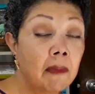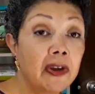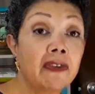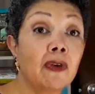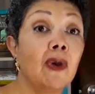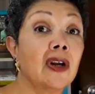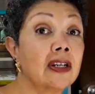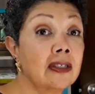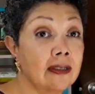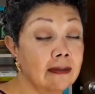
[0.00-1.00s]
But of
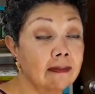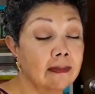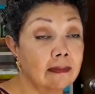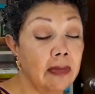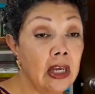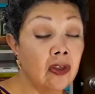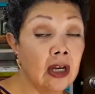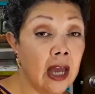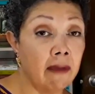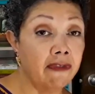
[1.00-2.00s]
course, being the
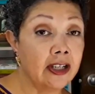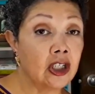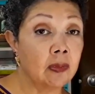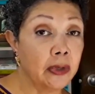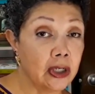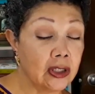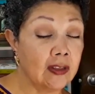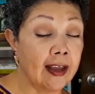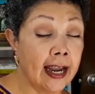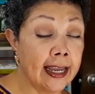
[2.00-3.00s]
nonfiction person
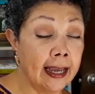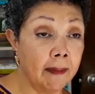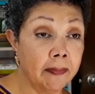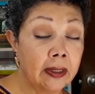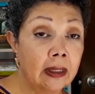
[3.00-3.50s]
that I am,